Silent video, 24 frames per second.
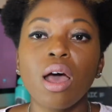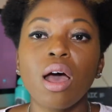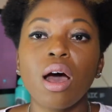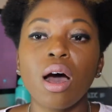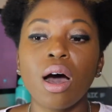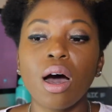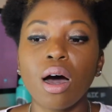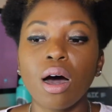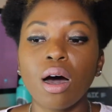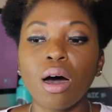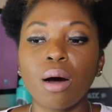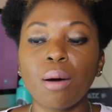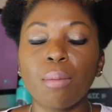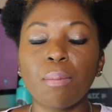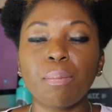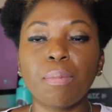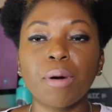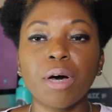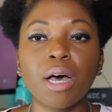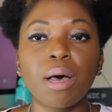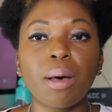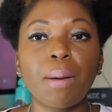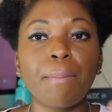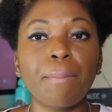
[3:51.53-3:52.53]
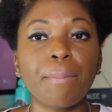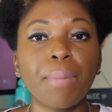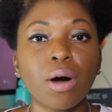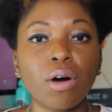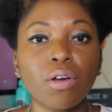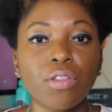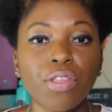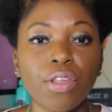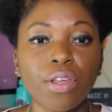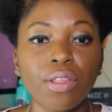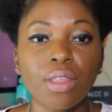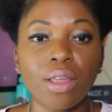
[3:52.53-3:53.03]
but
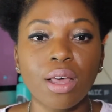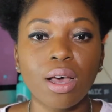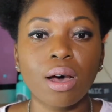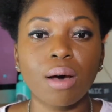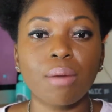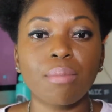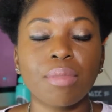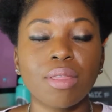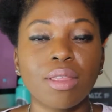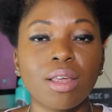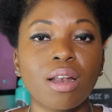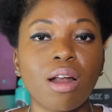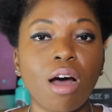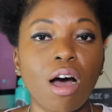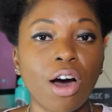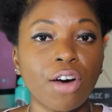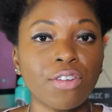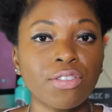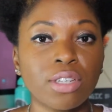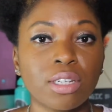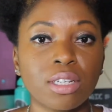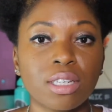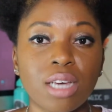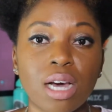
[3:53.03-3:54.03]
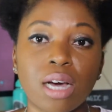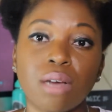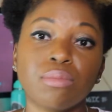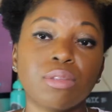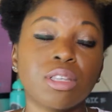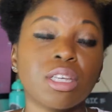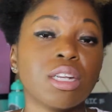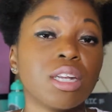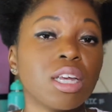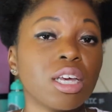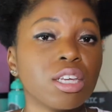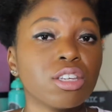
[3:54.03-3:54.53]
both of them, then oftentimes
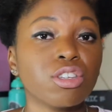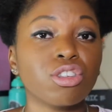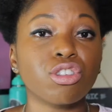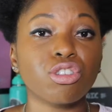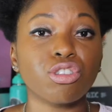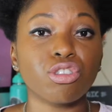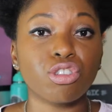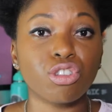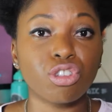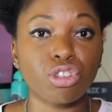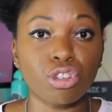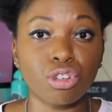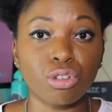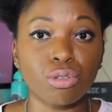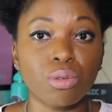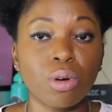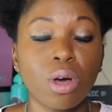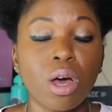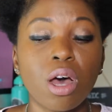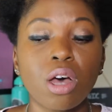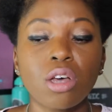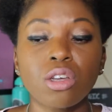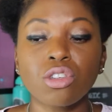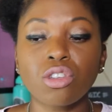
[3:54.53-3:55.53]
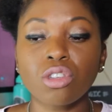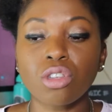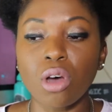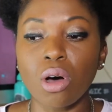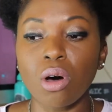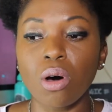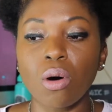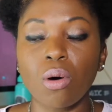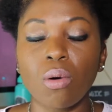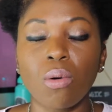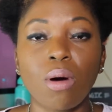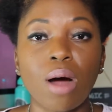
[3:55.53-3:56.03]
it is the shoe.
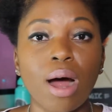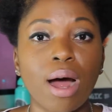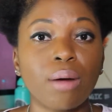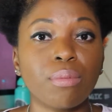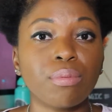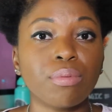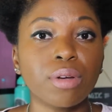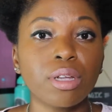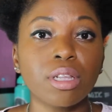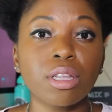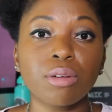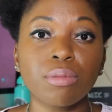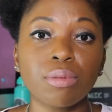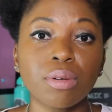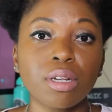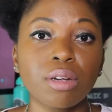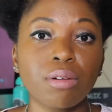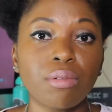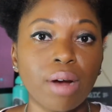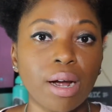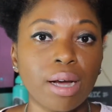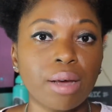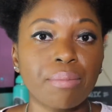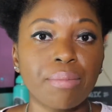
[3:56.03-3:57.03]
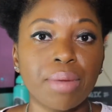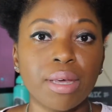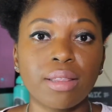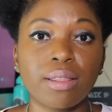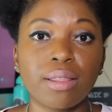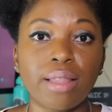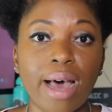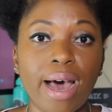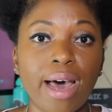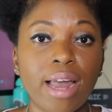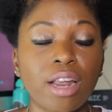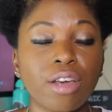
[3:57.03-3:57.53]
So I really
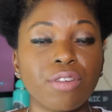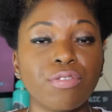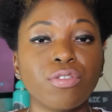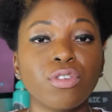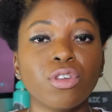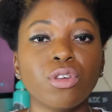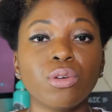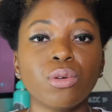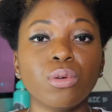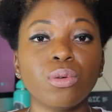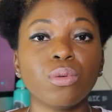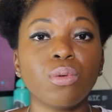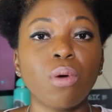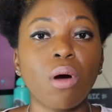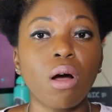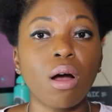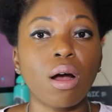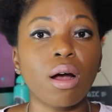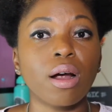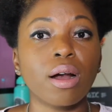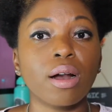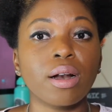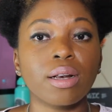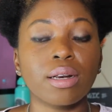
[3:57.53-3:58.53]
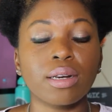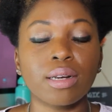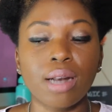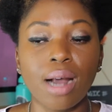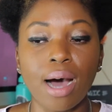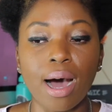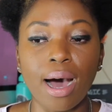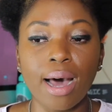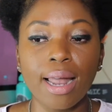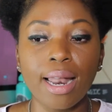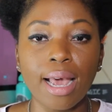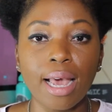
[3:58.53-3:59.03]
recommend that if you are
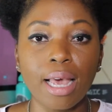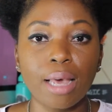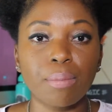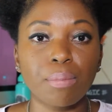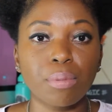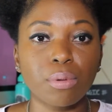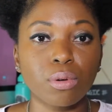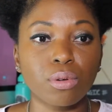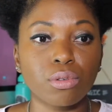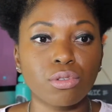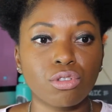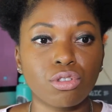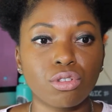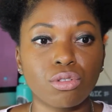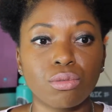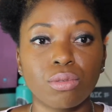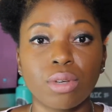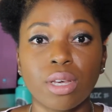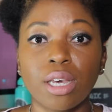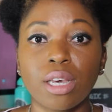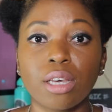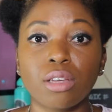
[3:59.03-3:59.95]
not able to get